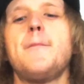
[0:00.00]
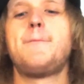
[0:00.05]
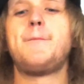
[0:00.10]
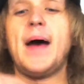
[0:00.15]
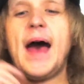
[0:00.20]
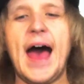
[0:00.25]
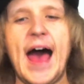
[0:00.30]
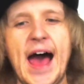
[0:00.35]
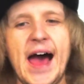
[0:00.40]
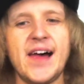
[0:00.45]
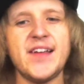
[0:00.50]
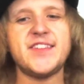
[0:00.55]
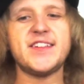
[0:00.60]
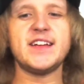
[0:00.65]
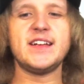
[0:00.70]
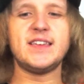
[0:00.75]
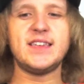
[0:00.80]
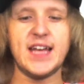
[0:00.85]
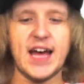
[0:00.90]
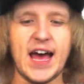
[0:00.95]

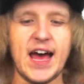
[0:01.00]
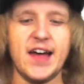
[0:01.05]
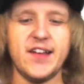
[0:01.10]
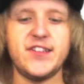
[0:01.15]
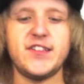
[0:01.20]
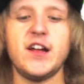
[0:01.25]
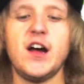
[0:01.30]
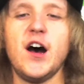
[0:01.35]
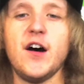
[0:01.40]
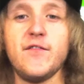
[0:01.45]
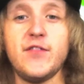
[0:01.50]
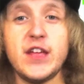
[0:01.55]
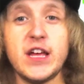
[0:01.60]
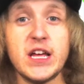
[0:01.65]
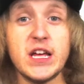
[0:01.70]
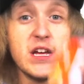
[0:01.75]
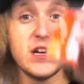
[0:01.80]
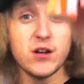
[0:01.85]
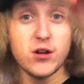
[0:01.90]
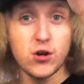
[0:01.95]
past test of
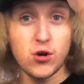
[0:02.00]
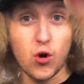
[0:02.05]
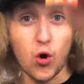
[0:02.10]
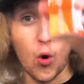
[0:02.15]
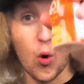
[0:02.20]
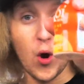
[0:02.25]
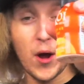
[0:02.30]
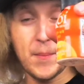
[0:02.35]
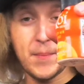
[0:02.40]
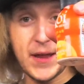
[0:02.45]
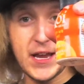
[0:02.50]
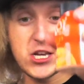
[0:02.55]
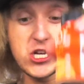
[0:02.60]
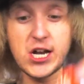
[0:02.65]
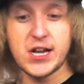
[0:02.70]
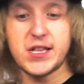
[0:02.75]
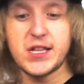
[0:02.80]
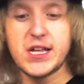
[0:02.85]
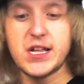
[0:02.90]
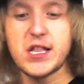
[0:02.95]
the Koi Peach
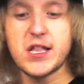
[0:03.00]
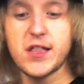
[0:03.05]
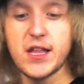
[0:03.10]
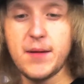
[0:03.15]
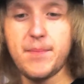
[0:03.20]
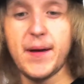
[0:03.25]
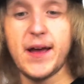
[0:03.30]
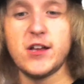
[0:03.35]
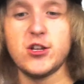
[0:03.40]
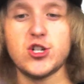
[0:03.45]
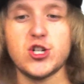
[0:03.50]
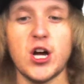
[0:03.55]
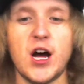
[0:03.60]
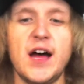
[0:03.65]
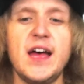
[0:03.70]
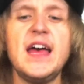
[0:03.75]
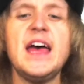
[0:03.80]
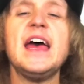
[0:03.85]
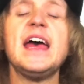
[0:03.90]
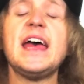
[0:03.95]
Iced Tea Sleep Aid
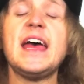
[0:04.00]
Shot,